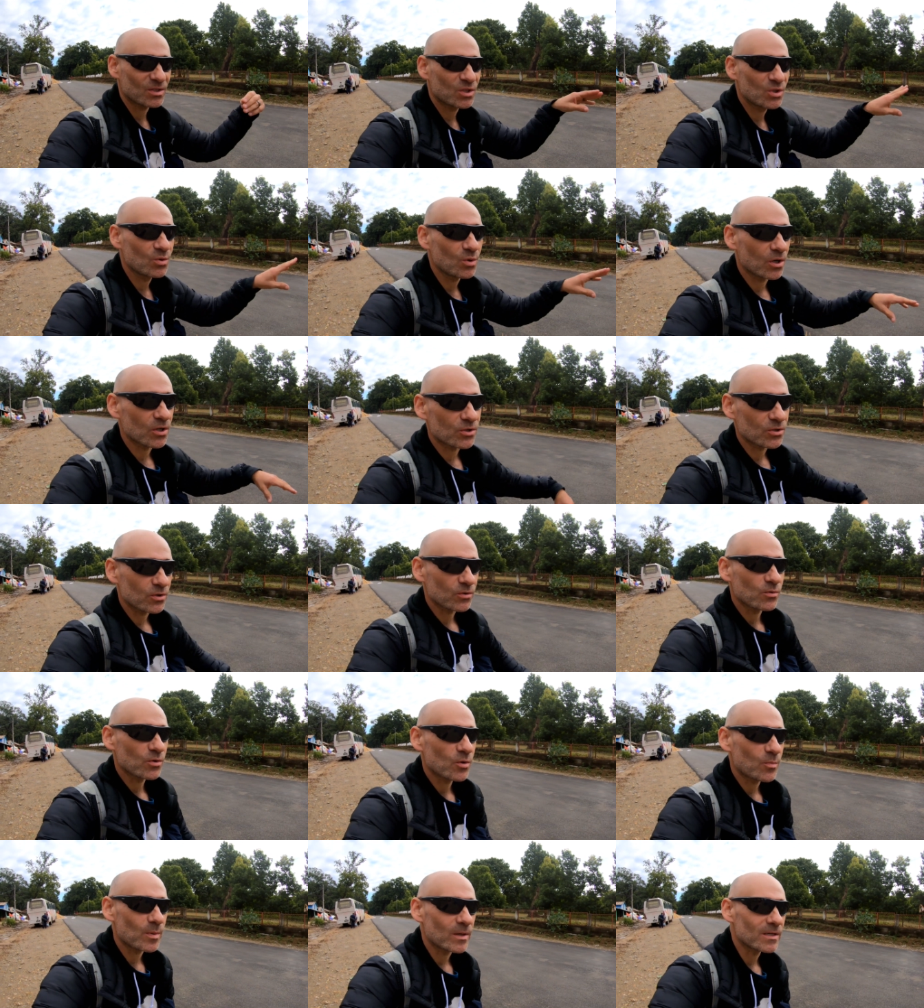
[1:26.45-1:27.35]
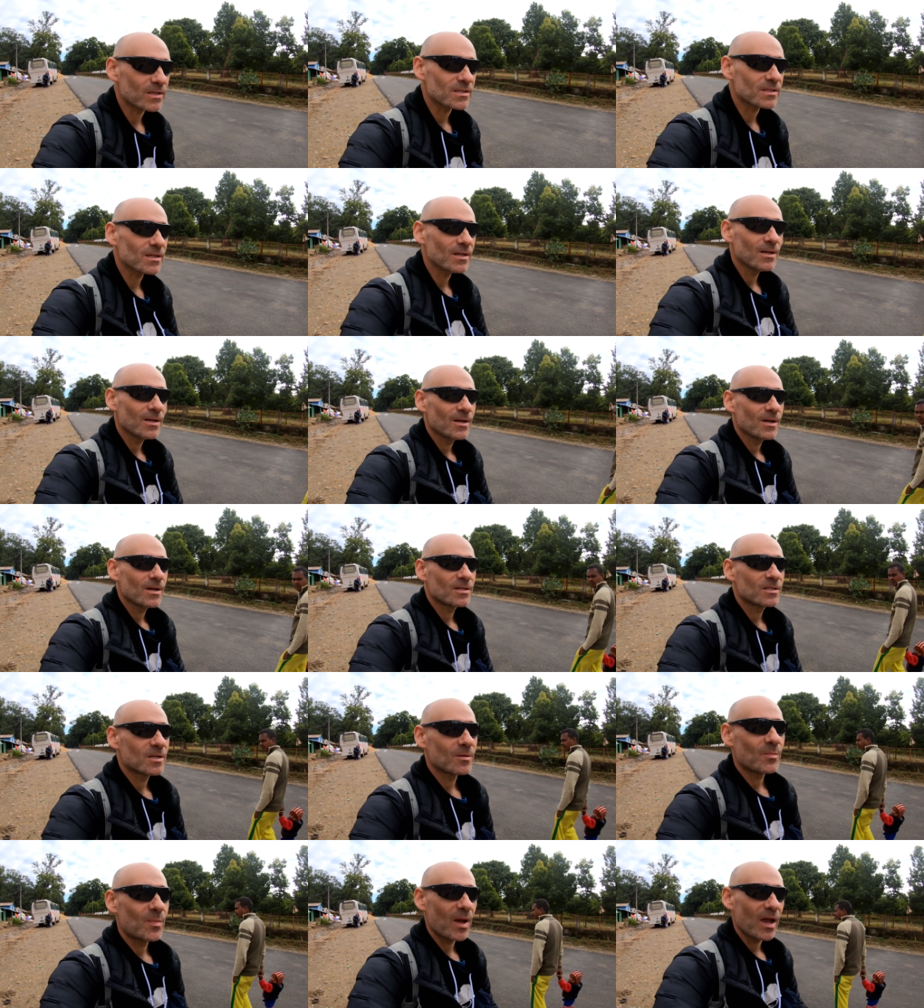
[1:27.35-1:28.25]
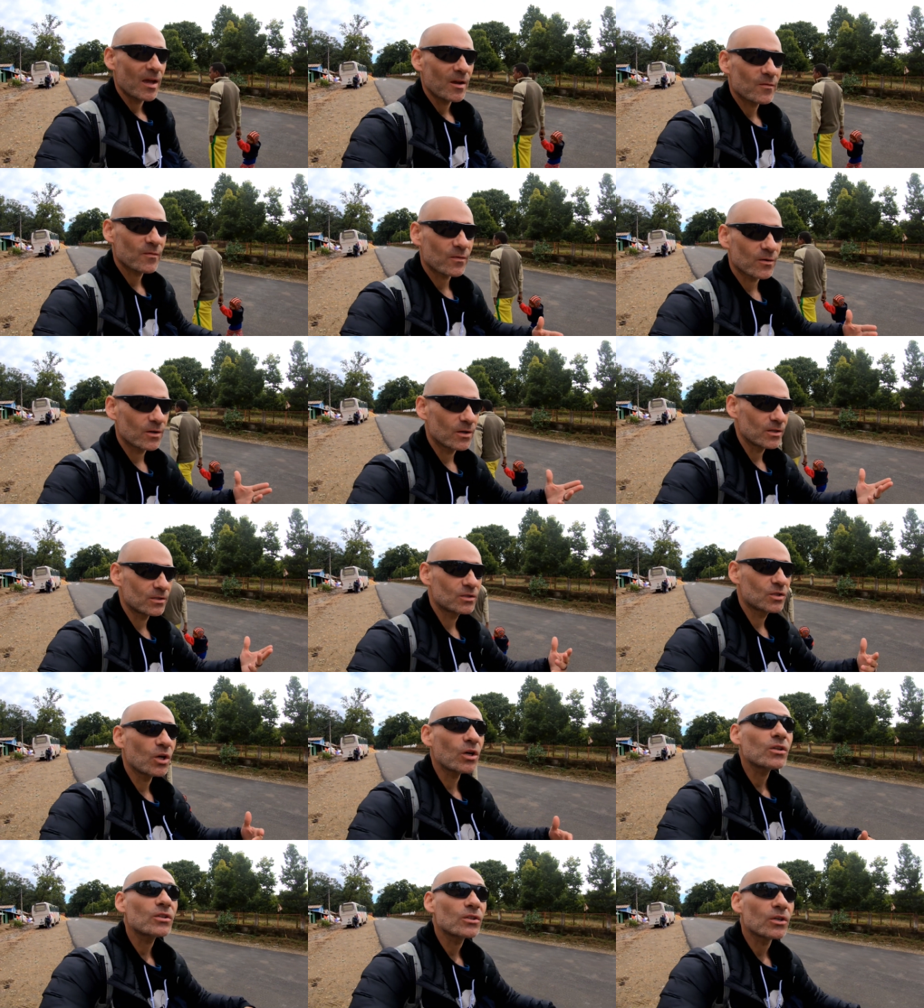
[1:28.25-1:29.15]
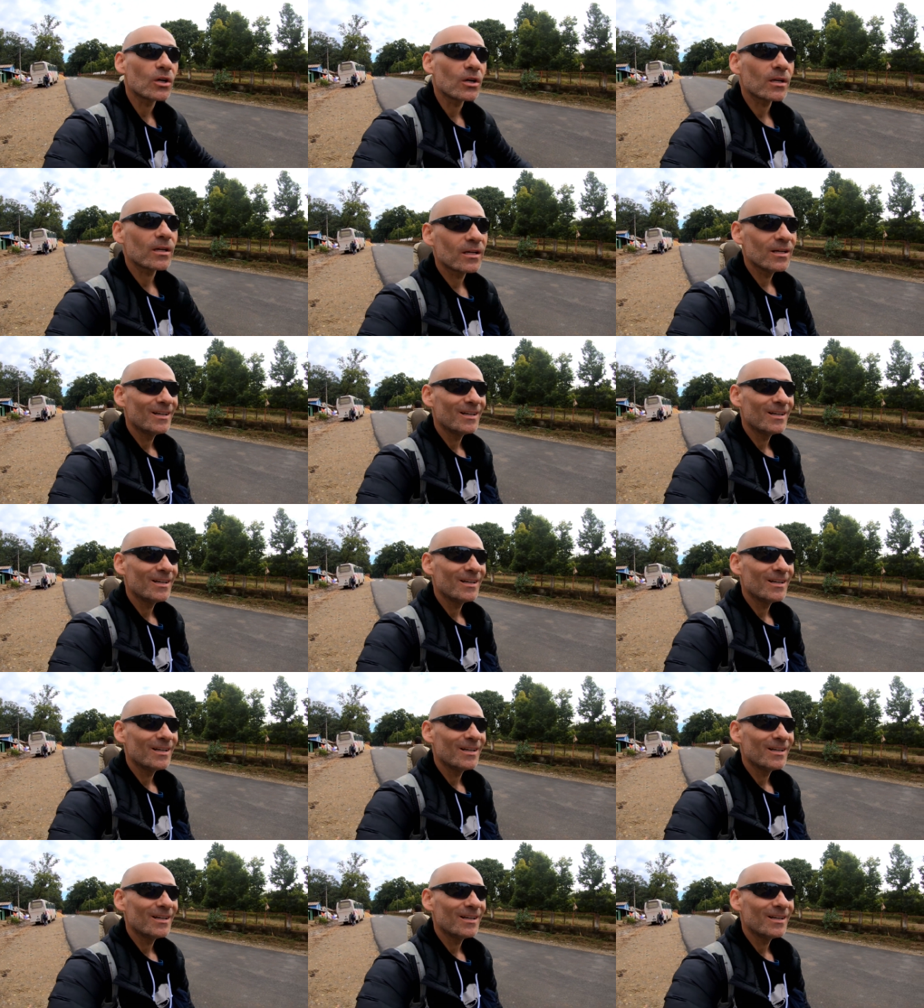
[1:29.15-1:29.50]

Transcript: 200 rupees to pay for a tuk-tuk.